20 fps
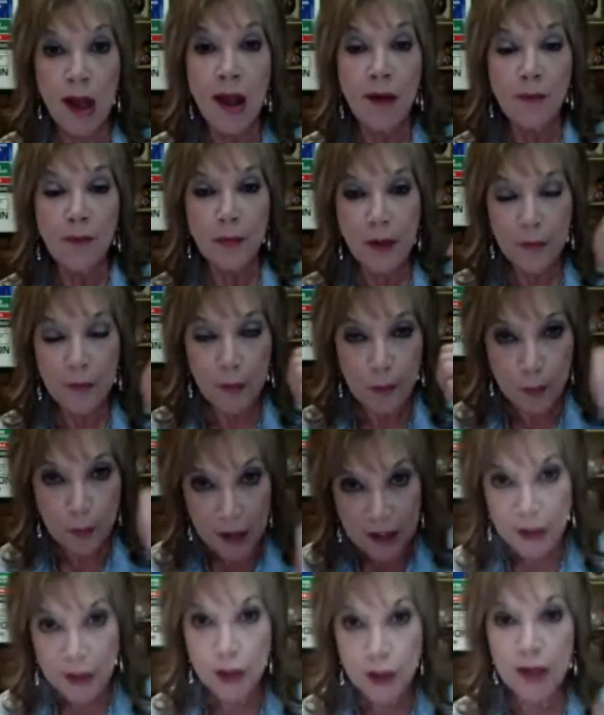If you
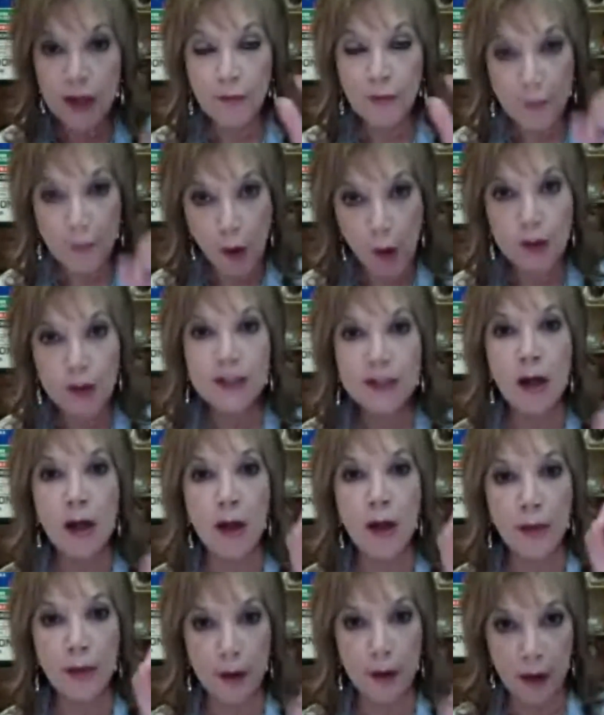picture and focus on
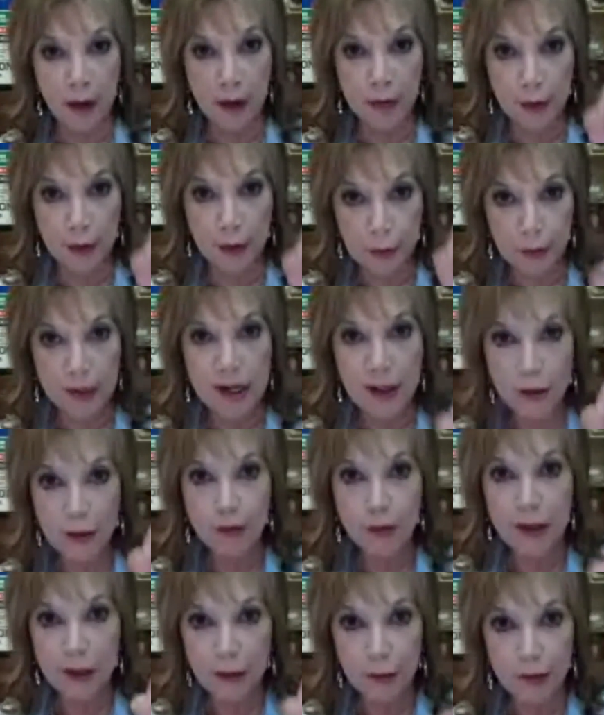the on the
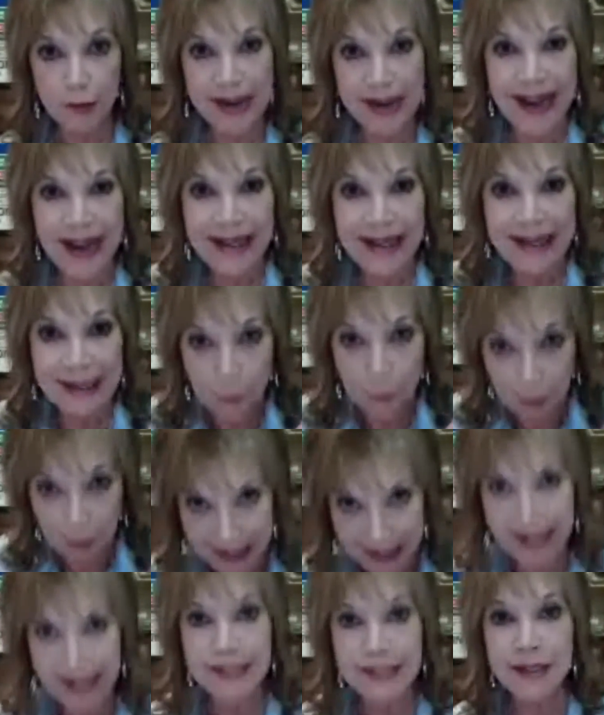333 and
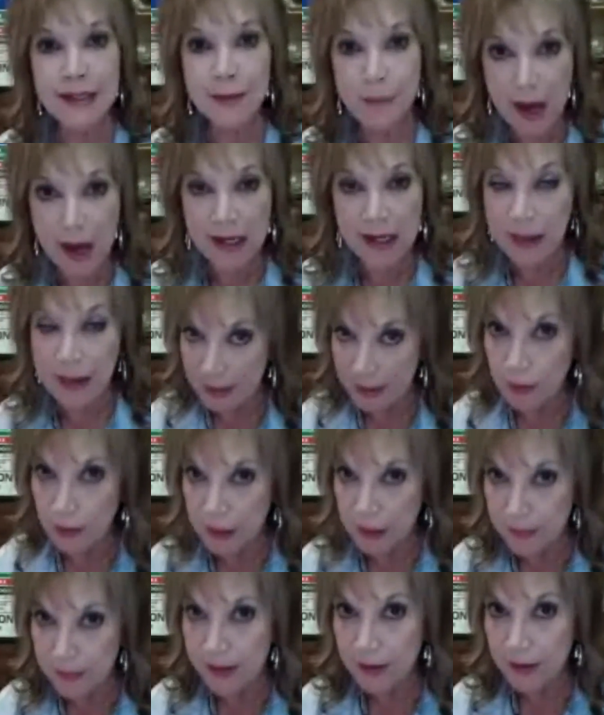relaxing the body, that's what it's meant to